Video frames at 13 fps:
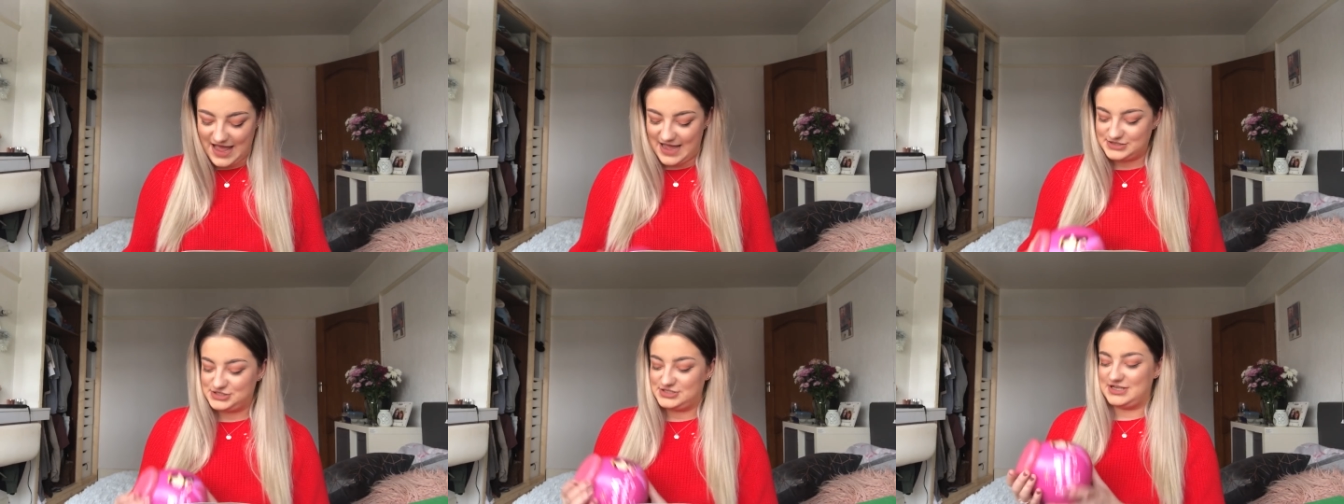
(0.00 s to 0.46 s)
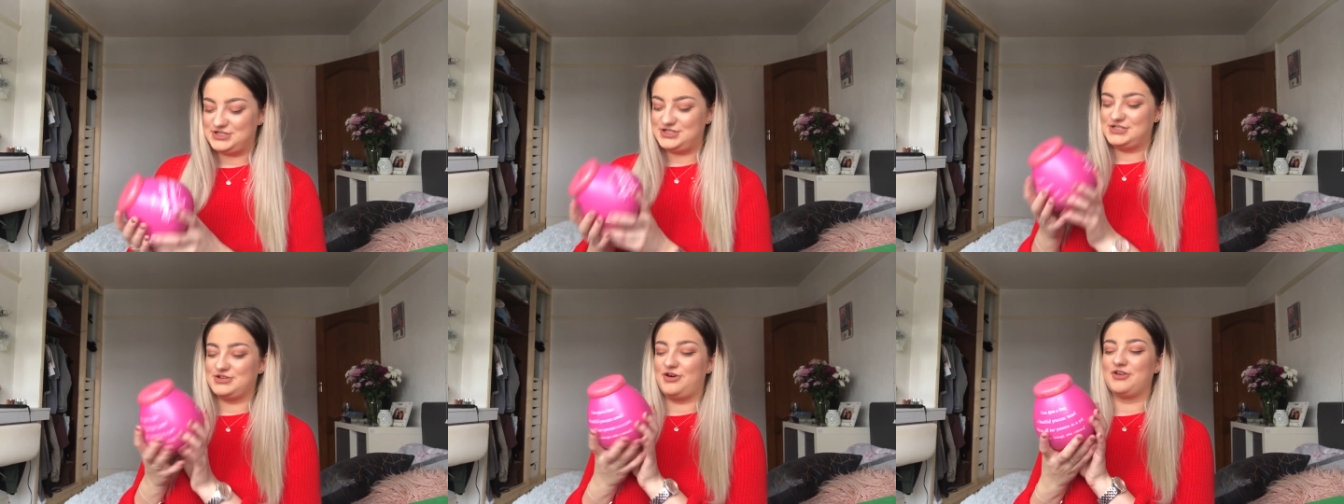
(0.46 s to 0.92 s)
And she said
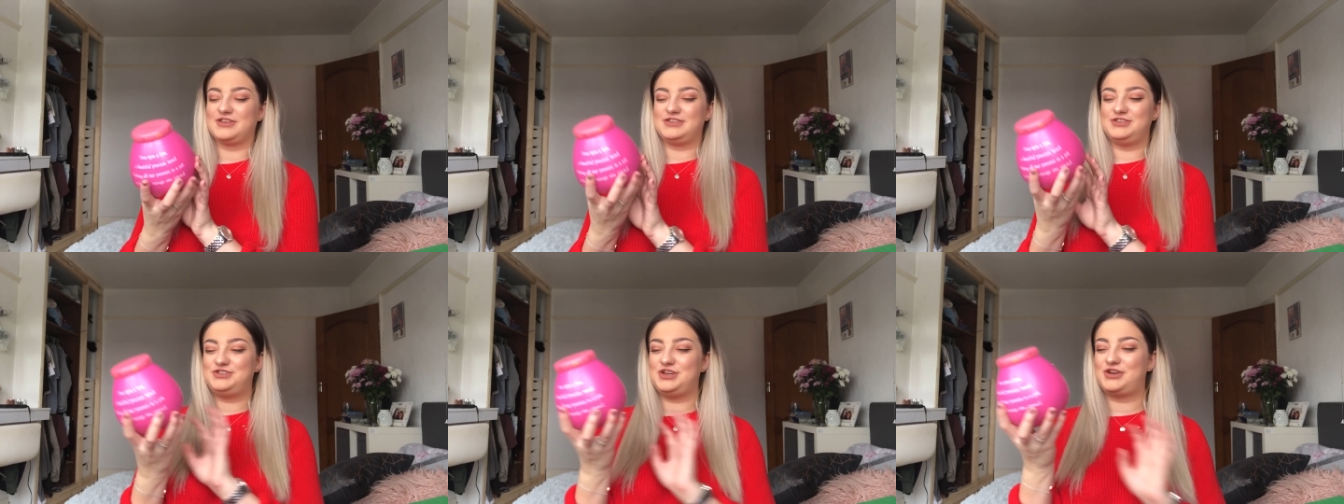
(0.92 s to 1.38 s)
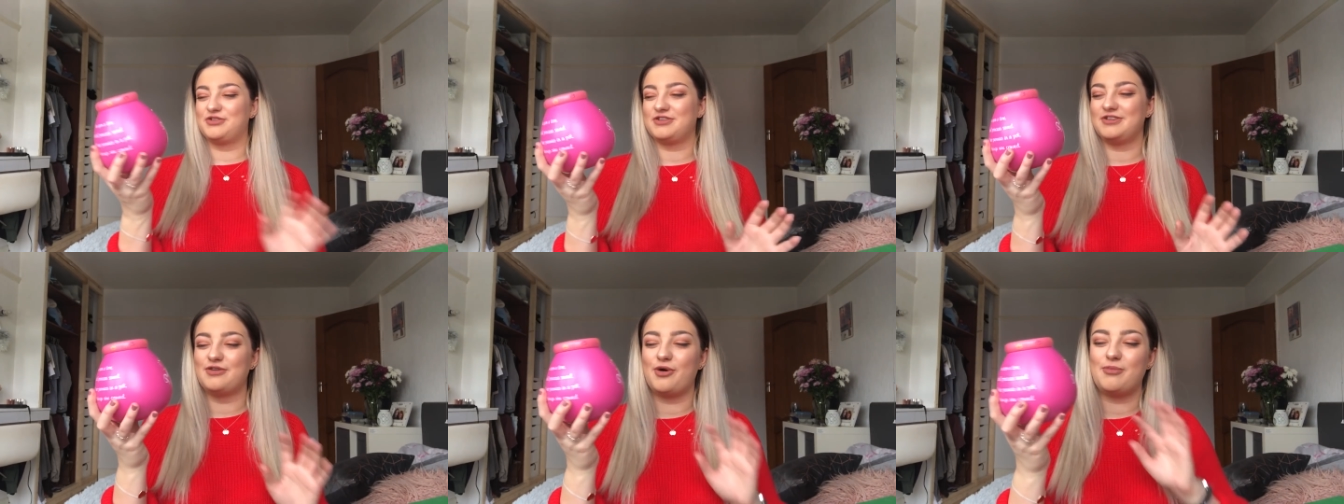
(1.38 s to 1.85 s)
she saw this and she
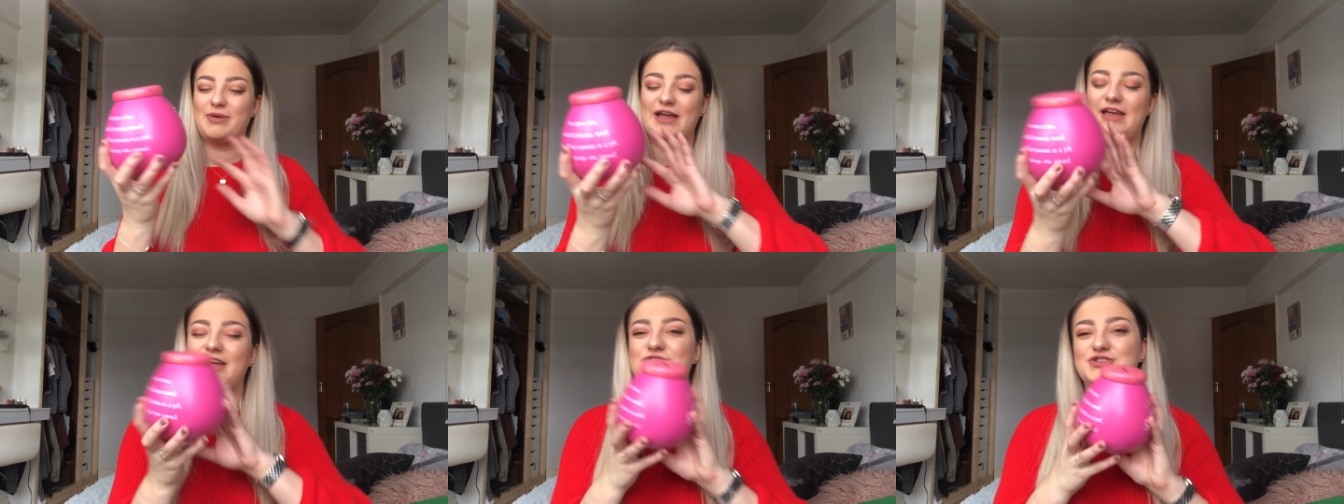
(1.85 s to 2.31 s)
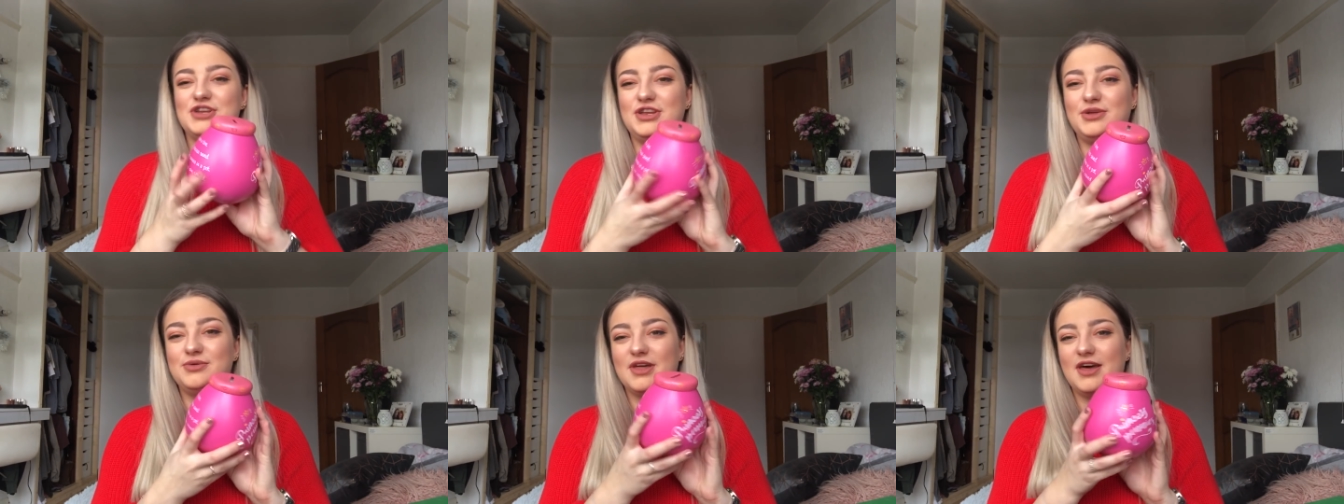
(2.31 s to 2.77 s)
couldn't not buy it, and she
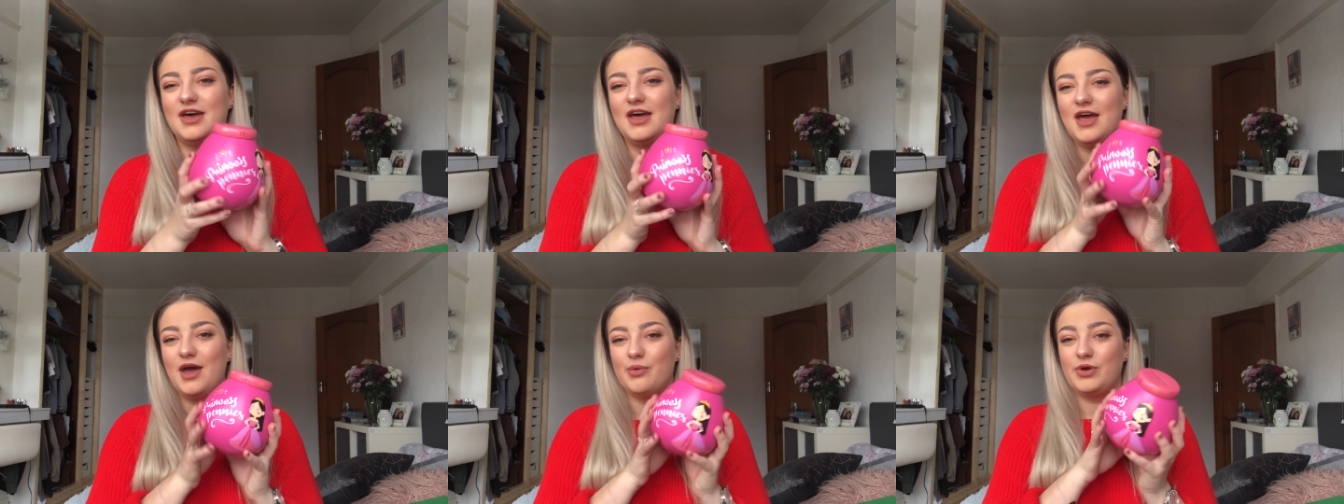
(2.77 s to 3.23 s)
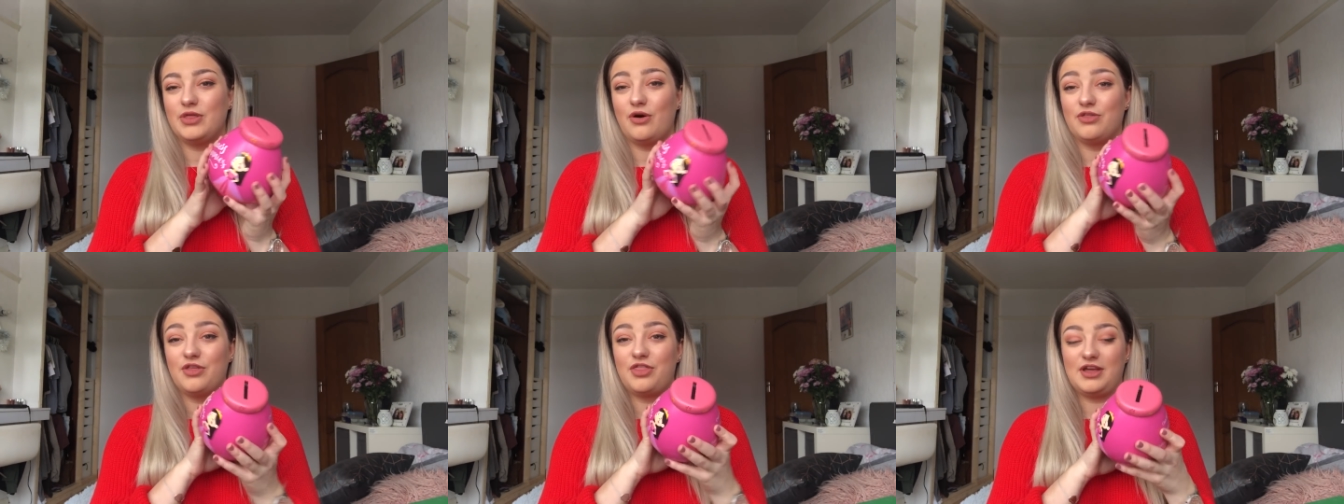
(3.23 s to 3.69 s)
knew that with
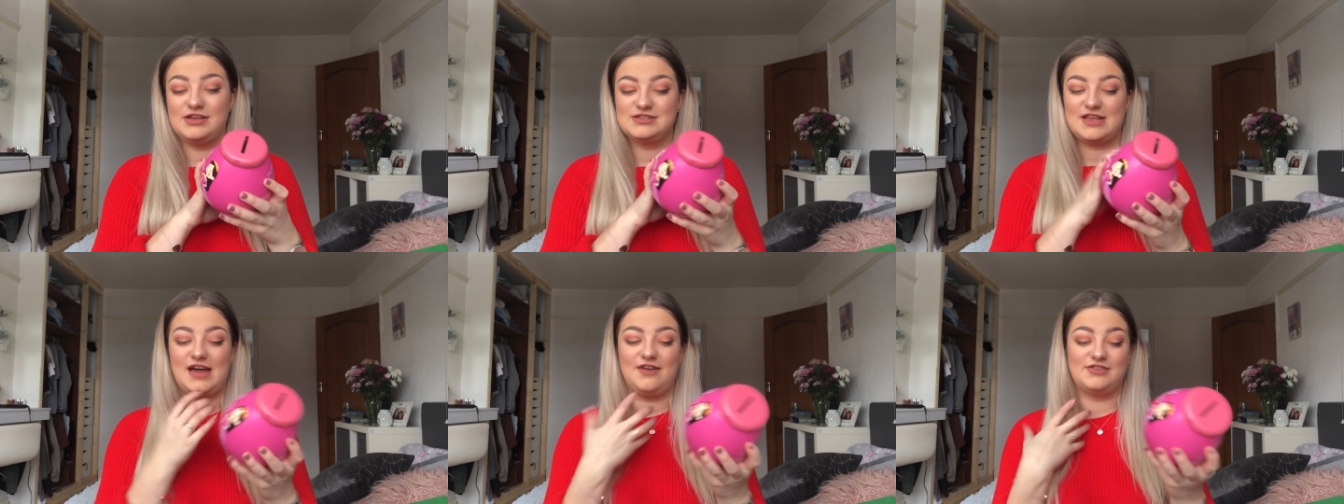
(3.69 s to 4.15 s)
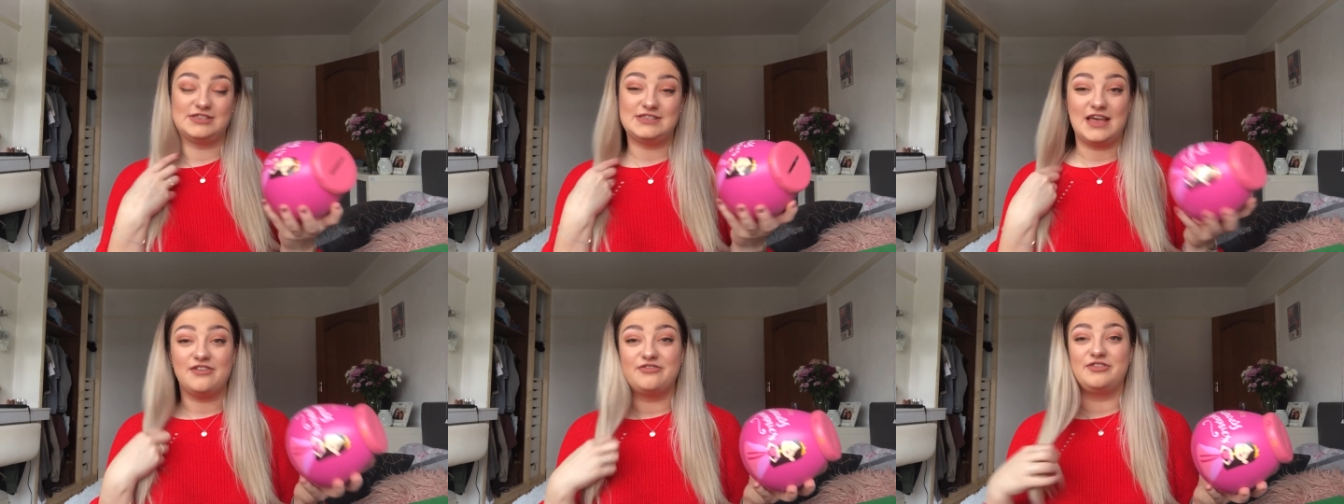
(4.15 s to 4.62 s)
all the things that I have to
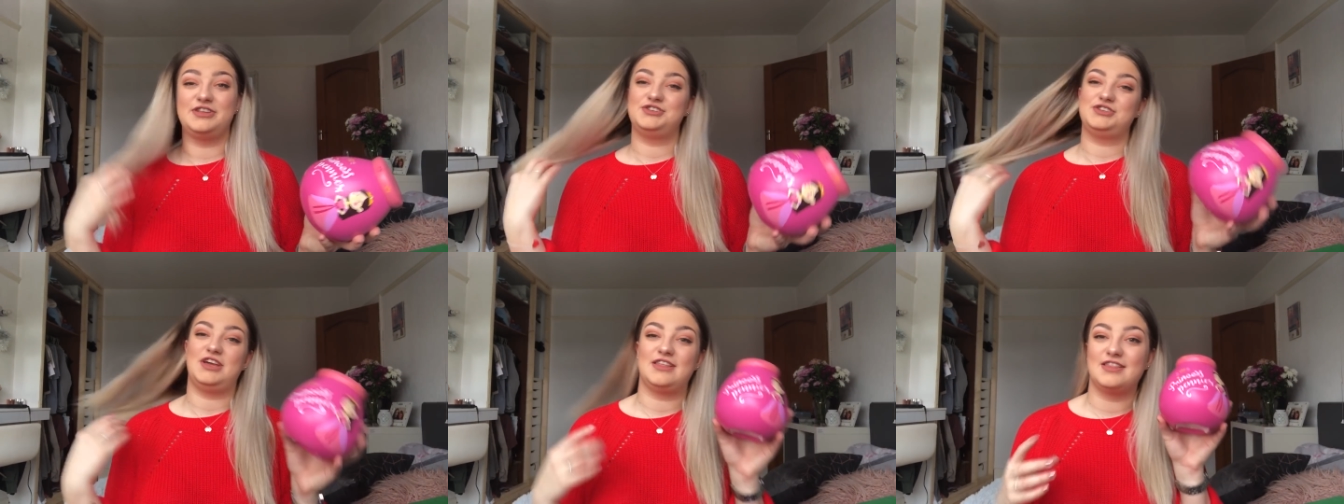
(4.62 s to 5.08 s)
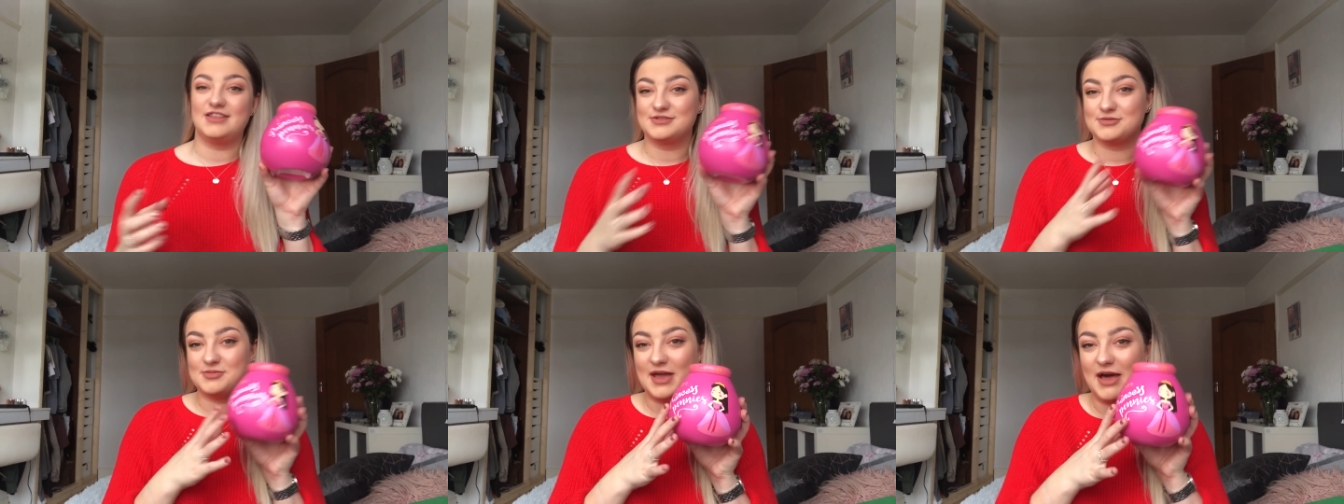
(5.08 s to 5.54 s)
save for this year that
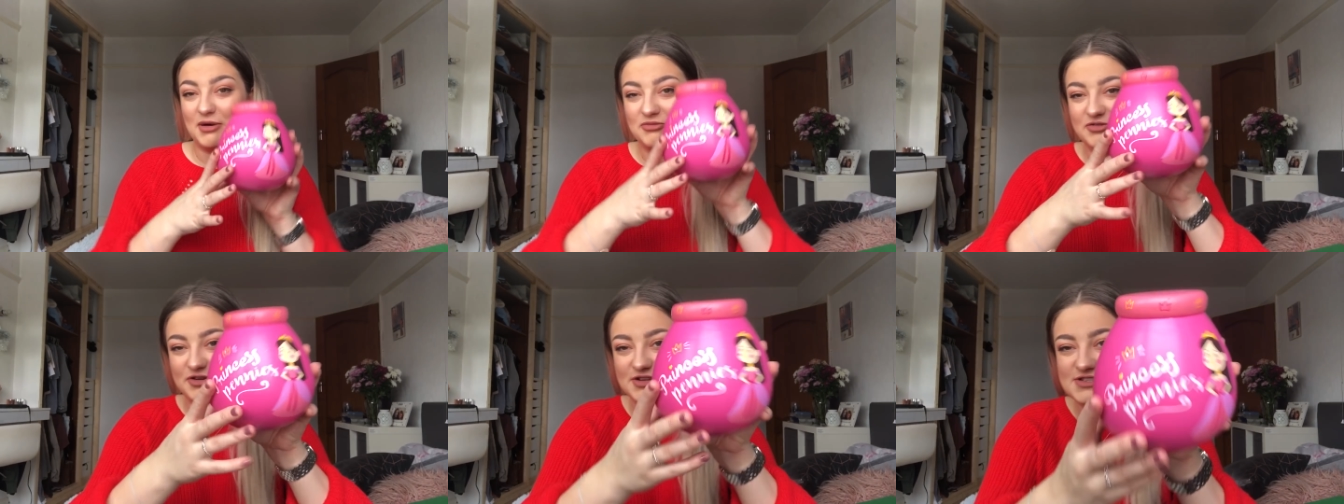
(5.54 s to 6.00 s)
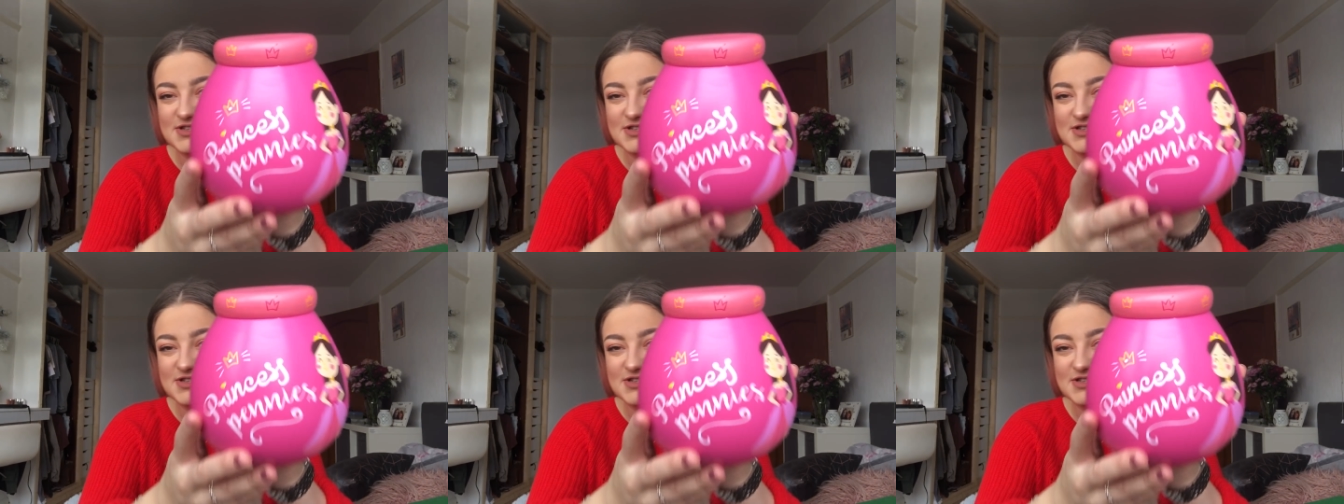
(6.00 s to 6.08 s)
this would be helpful.